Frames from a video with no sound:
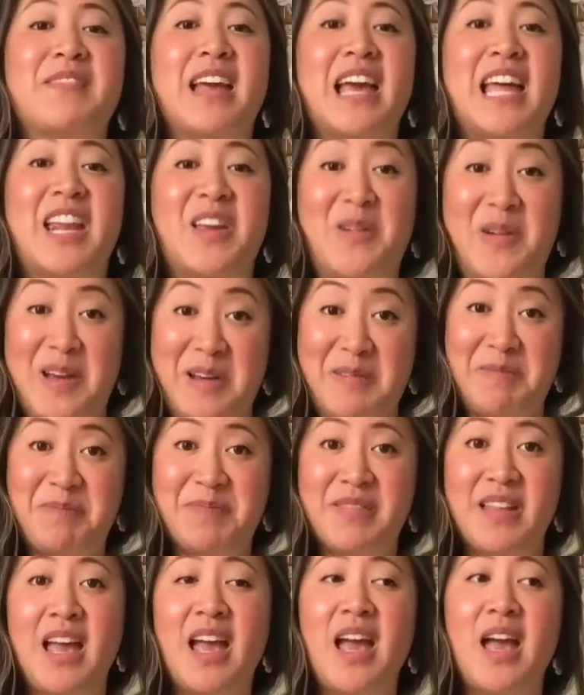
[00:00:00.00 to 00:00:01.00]
Anyway,
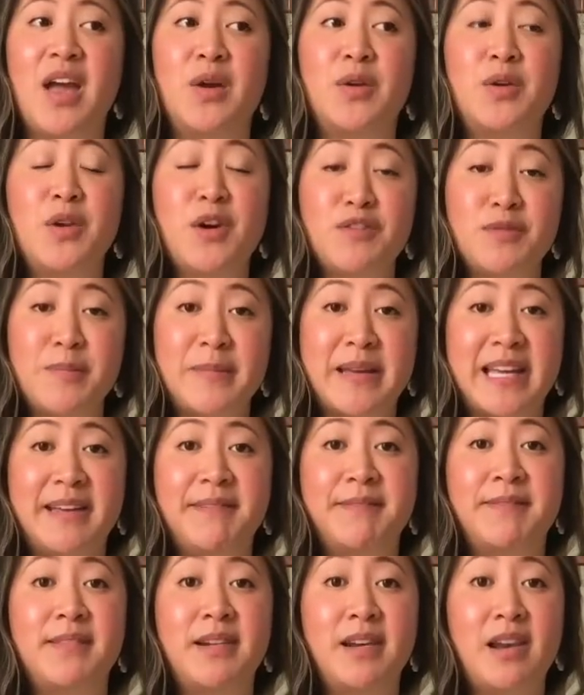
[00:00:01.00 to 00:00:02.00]
not for
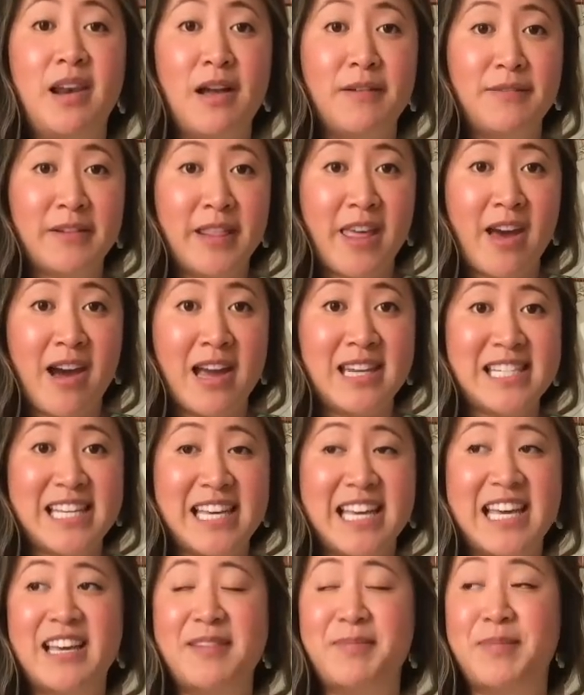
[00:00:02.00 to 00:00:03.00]
me. Love the
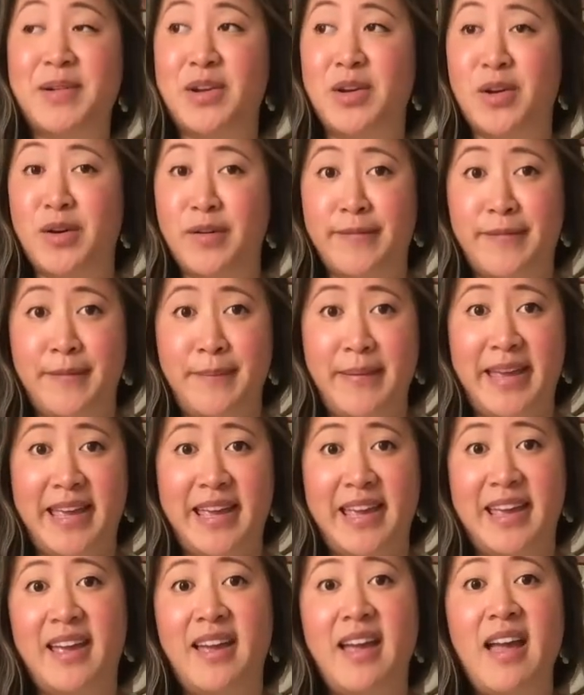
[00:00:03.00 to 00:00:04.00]
idea, but not for
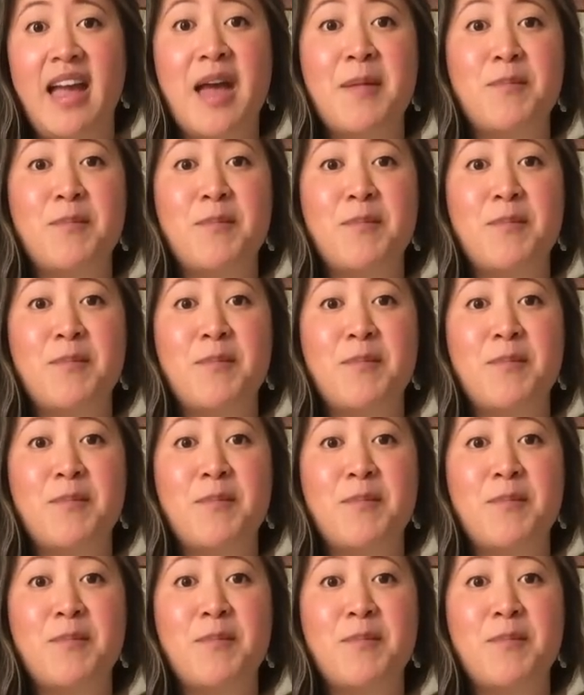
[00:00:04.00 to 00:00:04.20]
me.